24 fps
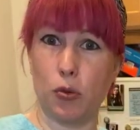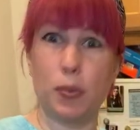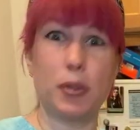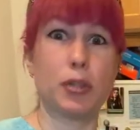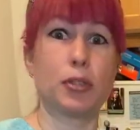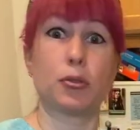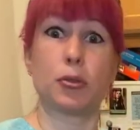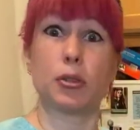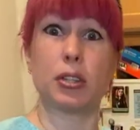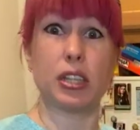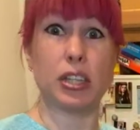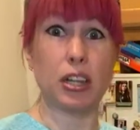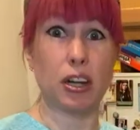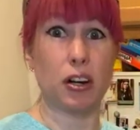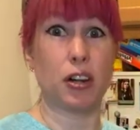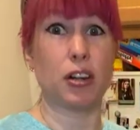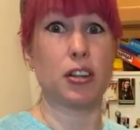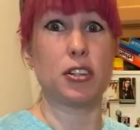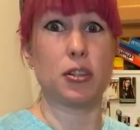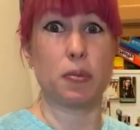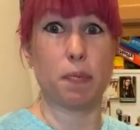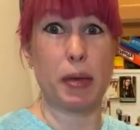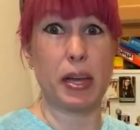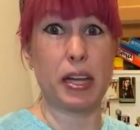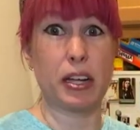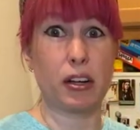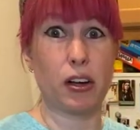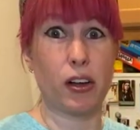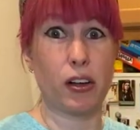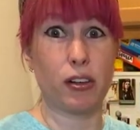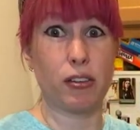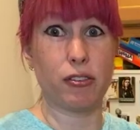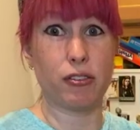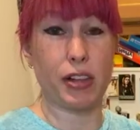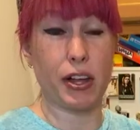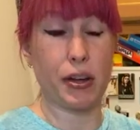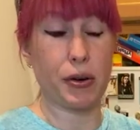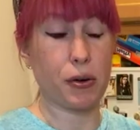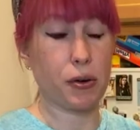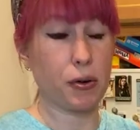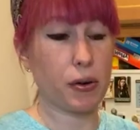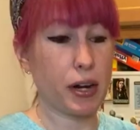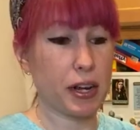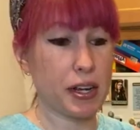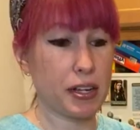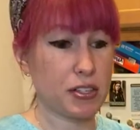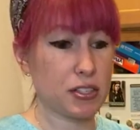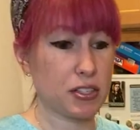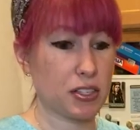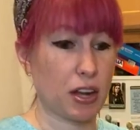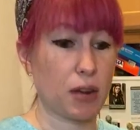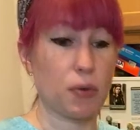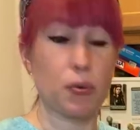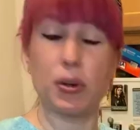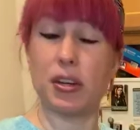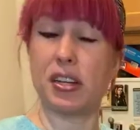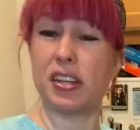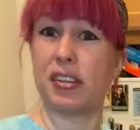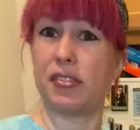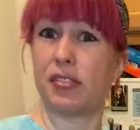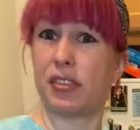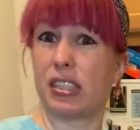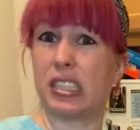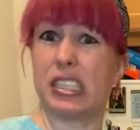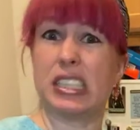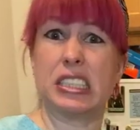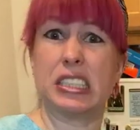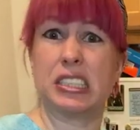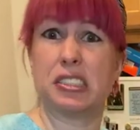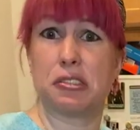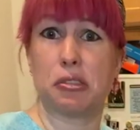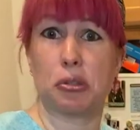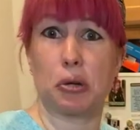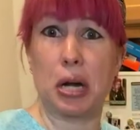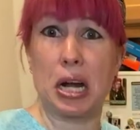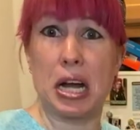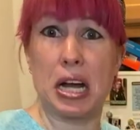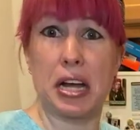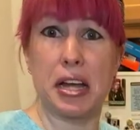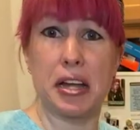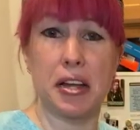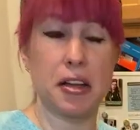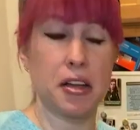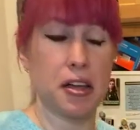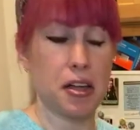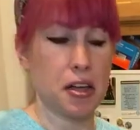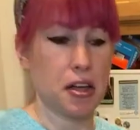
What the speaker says: it's really hard to make cauliflower rice. I wouldn't even try.